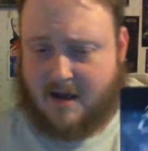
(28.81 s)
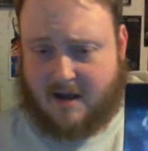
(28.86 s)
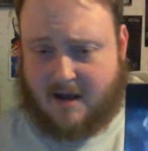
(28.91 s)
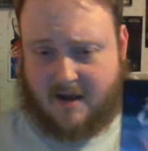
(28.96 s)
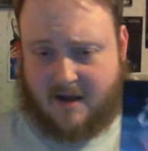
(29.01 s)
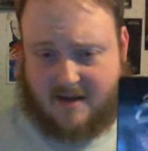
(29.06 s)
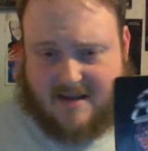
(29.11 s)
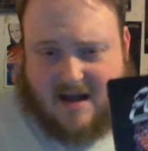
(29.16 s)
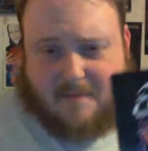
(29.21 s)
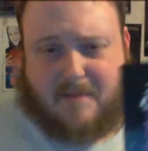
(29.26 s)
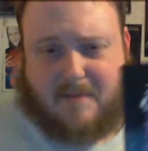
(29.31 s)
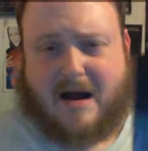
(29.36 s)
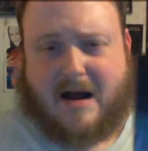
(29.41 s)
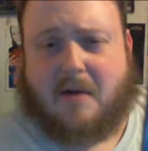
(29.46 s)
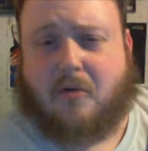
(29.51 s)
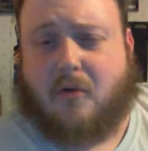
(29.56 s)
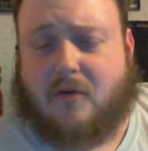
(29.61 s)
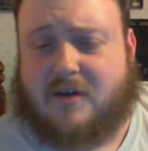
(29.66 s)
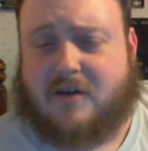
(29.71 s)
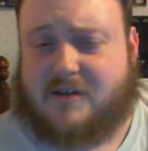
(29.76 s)
Now,
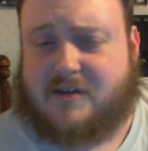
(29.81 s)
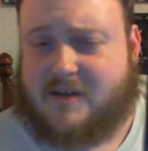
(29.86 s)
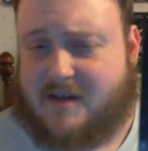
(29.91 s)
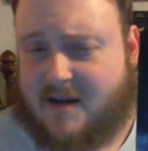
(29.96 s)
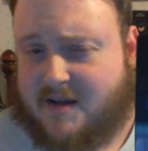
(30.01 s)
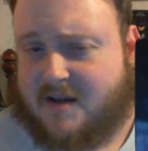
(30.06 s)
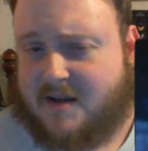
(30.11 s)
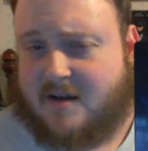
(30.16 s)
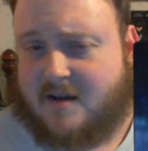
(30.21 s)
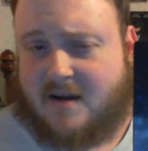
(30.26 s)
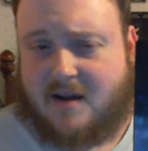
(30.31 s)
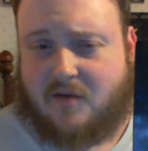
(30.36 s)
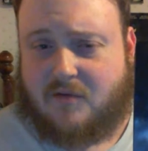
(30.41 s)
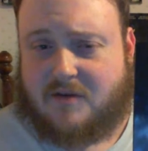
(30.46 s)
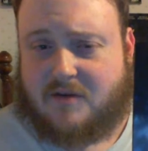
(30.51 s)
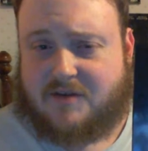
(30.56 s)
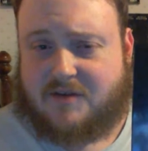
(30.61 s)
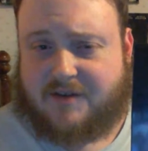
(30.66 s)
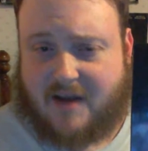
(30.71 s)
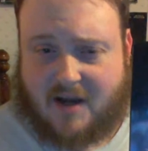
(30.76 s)
Popcorn is a 1991
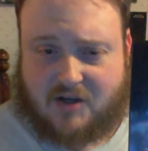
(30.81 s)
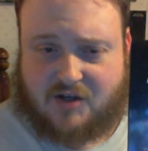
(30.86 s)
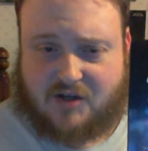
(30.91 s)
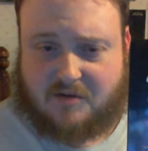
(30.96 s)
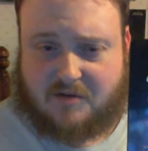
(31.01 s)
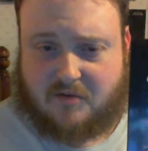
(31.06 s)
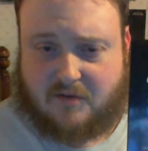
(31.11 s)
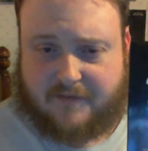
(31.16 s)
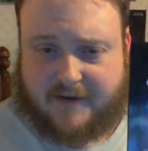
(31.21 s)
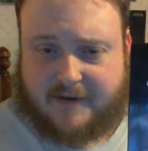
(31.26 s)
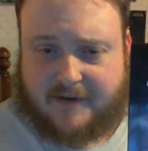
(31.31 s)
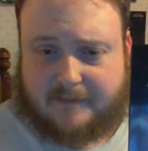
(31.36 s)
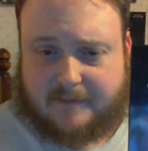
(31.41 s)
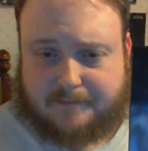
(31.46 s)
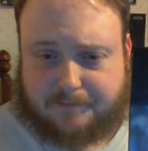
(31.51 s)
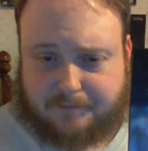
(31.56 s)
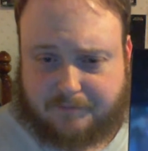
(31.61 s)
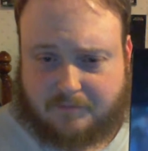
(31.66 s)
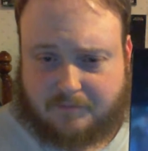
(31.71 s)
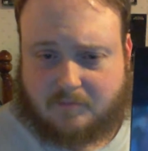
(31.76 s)
slasher movie
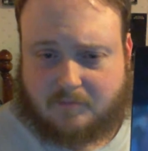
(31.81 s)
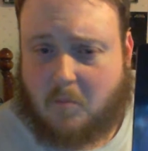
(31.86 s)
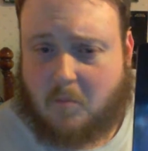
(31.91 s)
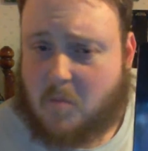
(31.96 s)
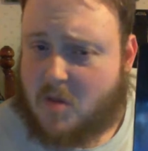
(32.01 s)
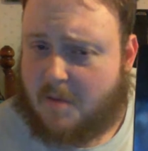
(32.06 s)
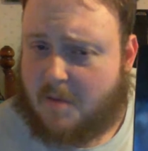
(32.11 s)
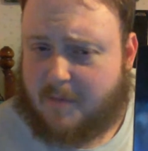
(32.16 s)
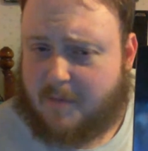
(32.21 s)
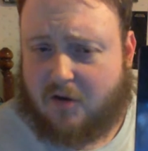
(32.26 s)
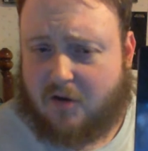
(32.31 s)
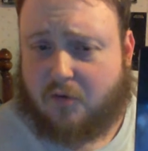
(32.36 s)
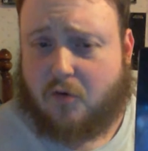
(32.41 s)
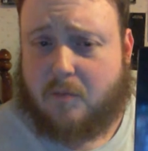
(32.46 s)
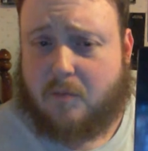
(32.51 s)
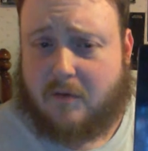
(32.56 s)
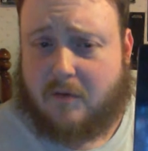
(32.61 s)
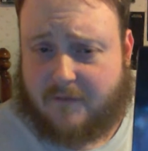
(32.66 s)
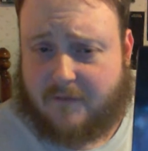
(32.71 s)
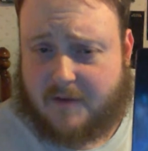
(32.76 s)
about a group
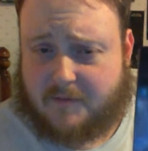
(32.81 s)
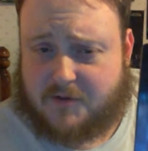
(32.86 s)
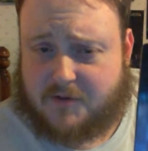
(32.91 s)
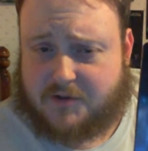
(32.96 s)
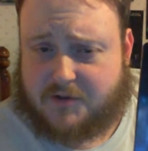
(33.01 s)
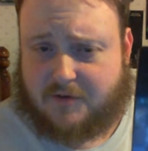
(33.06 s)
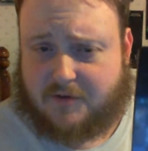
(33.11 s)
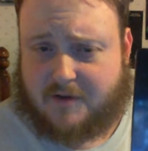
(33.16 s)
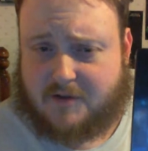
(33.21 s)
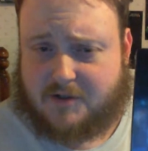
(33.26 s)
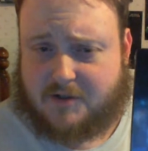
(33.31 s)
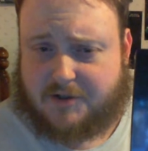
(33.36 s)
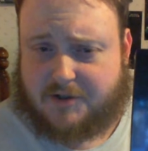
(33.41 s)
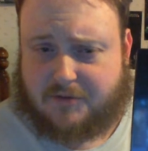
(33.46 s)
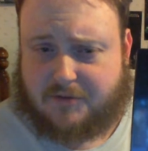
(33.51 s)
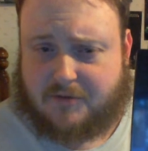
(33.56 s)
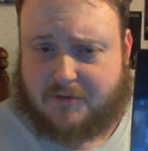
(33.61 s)
of film students who